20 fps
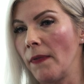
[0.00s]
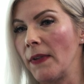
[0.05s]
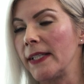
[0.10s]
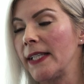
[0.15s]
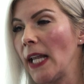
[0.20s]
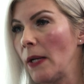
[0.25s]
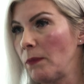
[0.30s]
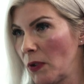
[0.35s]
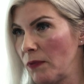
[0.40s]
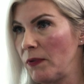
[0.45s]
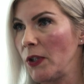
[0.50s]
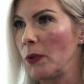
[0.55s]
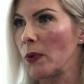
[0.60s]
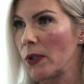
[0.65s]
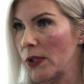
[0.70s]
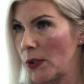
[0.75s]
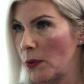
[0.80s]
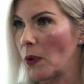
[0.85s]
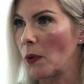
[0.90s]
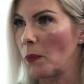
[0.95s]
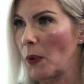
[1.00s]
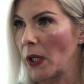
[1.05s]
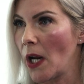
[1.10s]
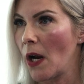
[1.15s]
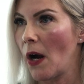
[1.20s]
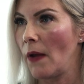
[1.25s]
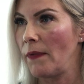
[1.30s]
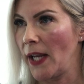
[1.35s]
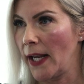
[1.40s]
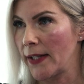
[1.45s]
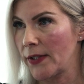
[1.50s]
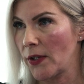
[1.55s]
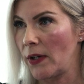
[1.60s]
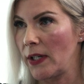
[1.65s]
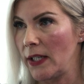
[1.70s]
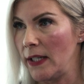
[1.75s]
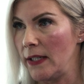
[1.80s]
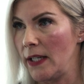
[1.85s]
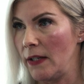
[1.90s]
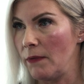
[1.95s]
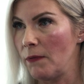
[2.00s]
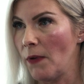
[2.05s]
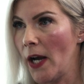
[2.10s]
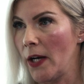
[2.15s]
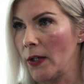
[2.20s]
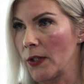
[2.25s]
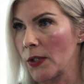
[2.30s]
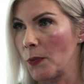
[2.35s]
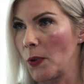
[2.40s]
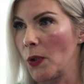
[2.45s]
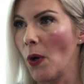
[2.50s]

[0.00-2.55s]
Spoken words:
the same reviewers who are working on the SR&ED files